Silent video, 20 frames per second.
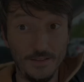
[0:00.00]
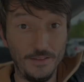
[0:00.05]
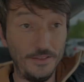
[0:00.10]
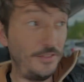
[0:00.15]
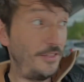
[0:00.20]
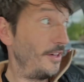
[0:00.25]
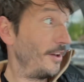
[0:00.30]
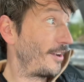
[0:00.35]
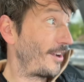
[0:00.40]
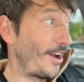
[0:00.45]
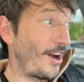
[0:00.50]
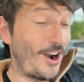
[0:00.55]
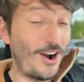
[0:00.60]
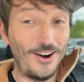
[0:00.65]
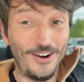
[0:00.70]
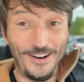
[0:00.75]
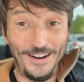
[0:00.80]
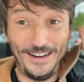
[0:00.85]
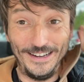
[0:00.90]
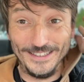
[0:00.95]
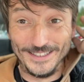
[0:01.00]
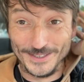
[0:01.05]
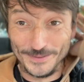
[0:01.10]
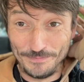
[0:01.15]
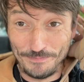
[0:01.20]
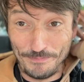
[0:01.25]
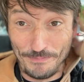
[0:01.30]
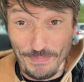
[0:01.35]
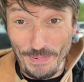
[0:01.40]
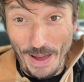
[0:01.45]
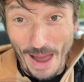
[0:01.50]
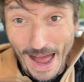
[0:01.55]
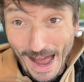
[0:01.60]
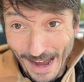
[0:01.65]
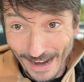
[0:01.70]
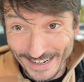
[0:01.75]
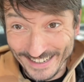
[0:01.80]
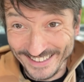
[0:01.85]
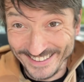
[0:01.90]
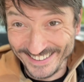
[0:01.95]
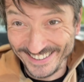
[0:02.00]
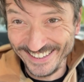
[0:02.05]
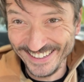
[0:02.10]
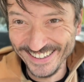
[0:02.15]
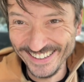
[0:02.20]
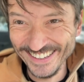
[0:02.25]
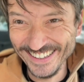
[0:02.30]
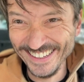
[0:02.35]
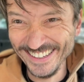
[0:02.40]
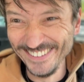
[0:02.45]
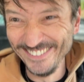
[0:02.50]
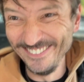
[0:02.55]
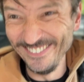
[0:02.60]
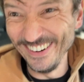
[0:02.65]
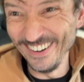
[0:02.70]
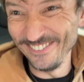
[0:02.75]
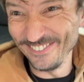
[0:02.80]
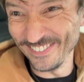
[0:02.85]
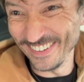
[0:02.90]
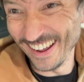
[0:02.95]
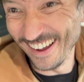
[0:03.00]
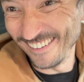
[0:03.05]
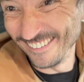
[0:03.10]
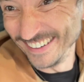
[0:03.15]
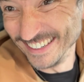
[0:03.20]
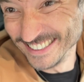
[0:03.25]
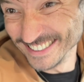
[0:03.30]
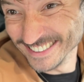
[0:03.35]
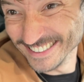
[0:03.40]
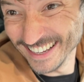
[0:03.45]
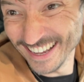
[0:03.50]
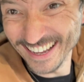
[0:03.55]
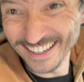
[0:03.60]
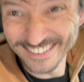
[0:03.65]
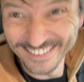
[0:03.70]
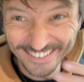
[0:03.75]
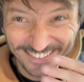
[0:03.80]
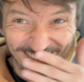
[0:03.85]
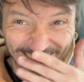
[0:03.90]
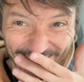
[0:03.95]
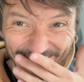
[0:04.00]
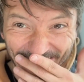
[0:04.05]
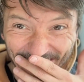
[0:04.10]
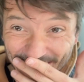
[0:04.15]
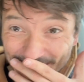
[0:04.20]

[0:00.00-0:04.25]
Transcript: The car is packed with flowers. I don't know if